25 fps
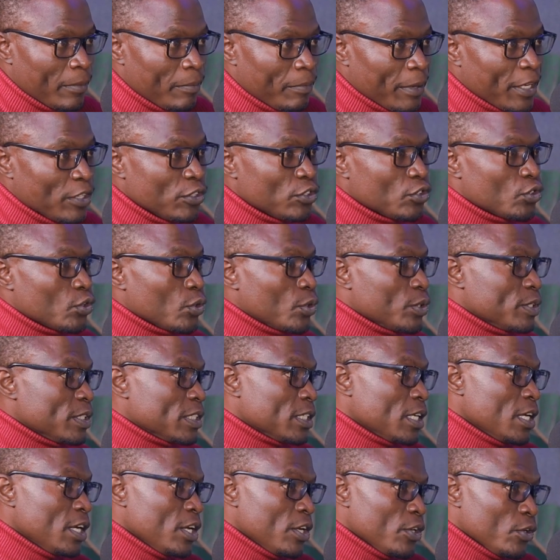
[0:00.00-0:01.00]

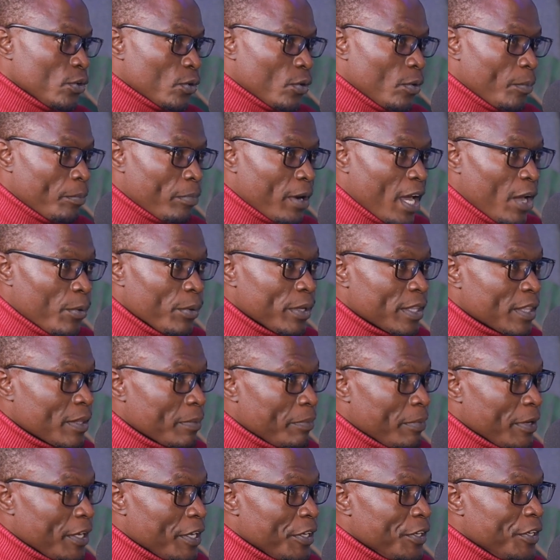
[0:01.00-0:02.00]
pensions, you comply
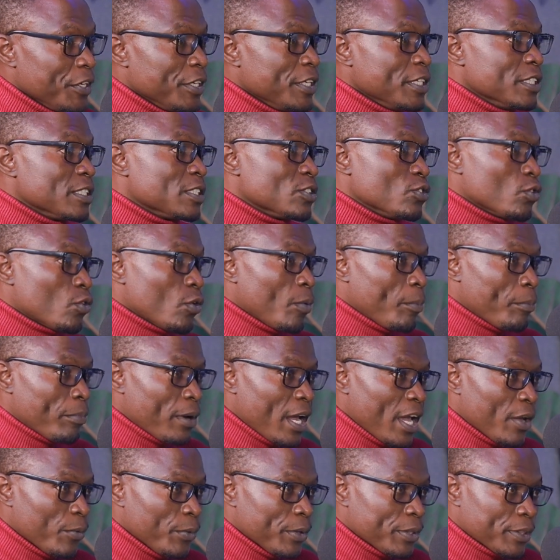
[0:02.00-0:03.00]
with payees, you
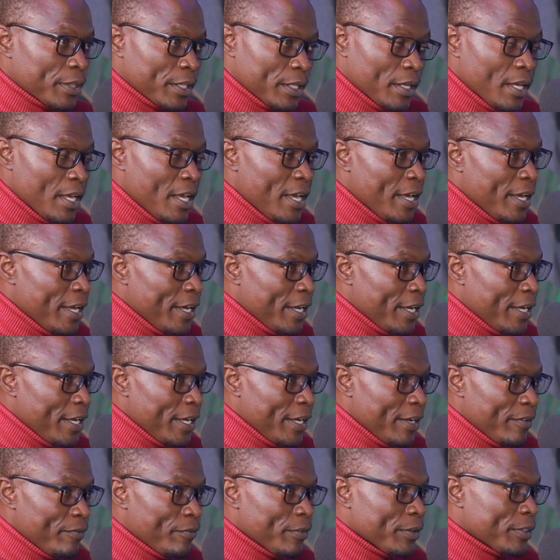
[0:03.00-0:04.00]
comply with
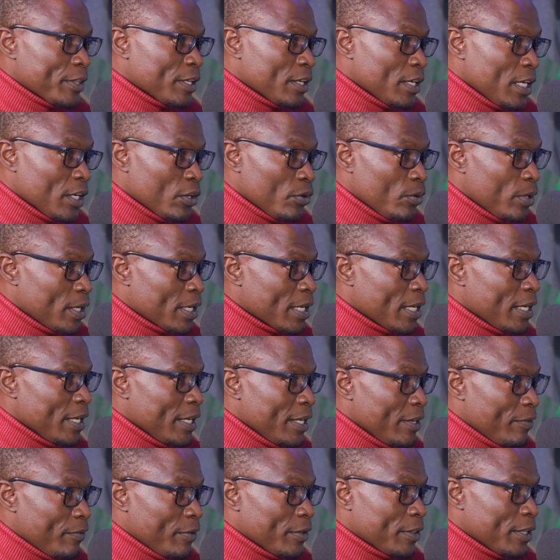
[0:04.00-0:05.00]
everything, regulatory
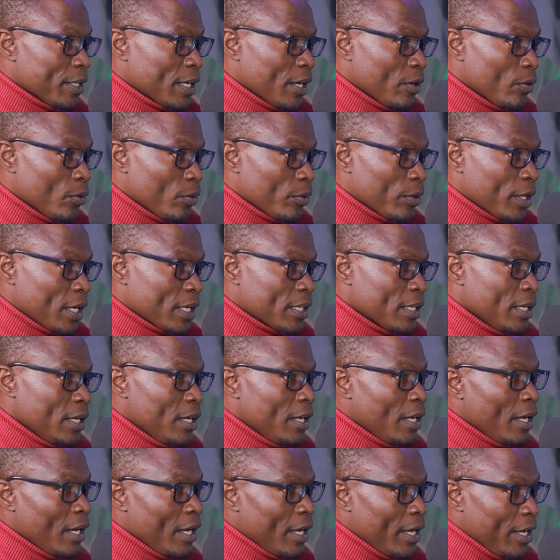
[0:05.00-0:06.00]
everything and all that.
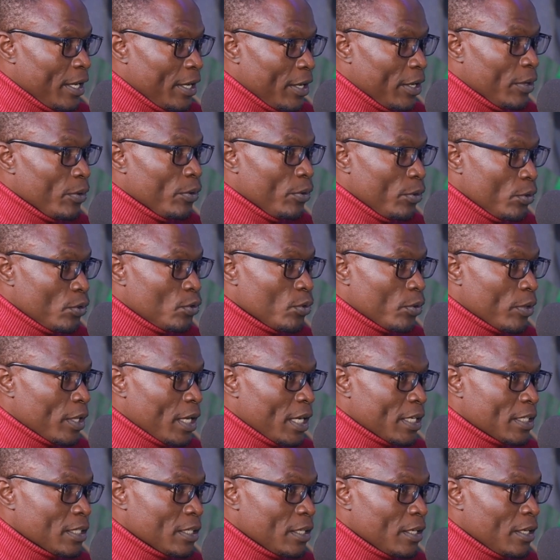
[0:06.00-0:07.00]
You do
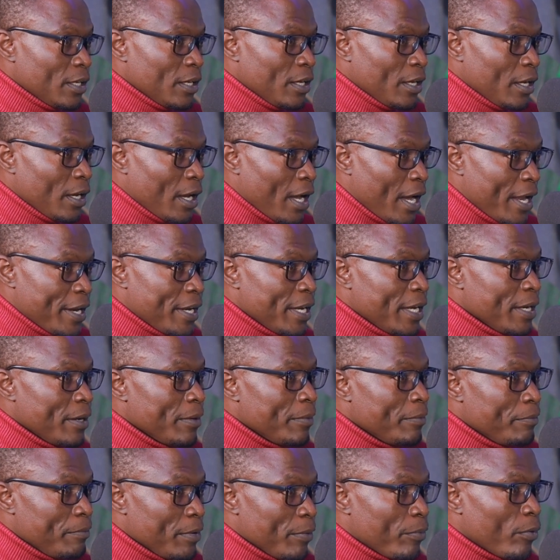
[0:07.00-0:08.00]
that, and
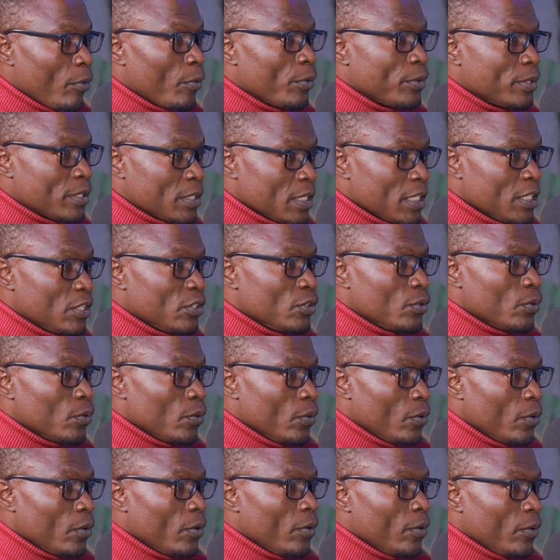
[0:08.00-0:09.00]
then people will treat
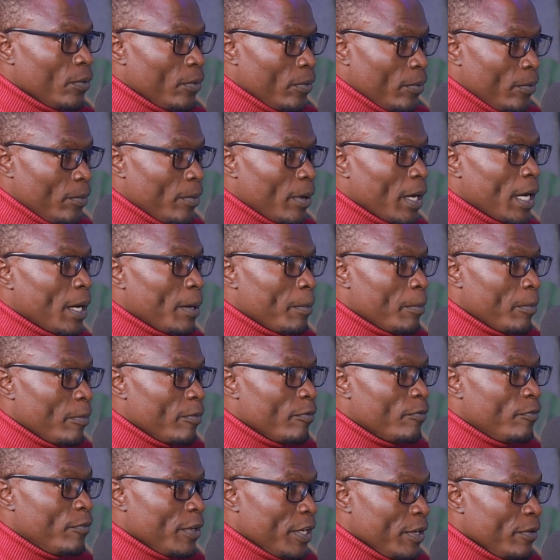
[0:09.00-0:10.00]
you
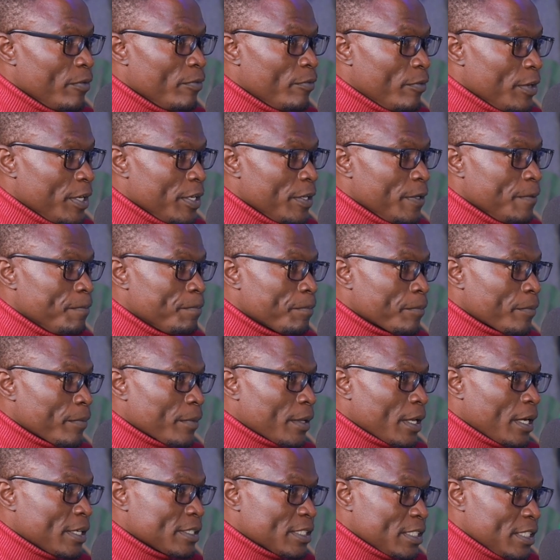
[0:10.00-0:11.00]
very, very
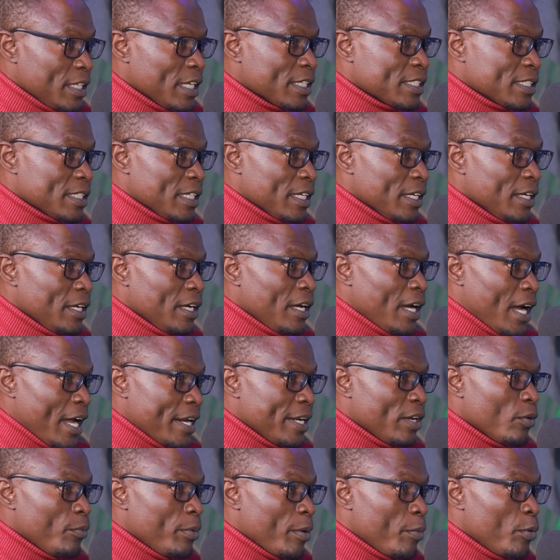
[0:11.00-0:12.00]
seriously,
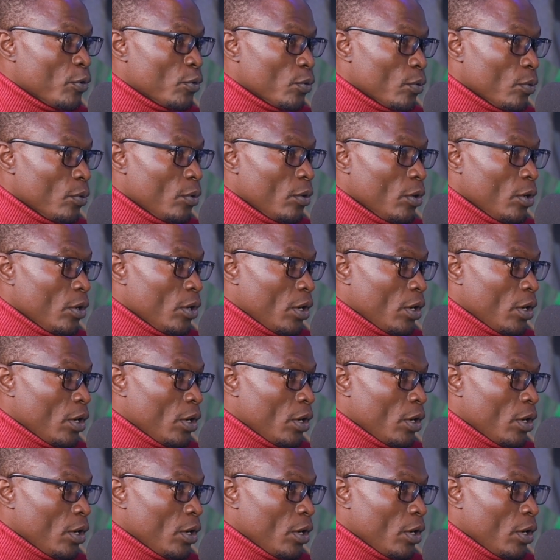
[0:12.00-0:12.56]
and they'll be able to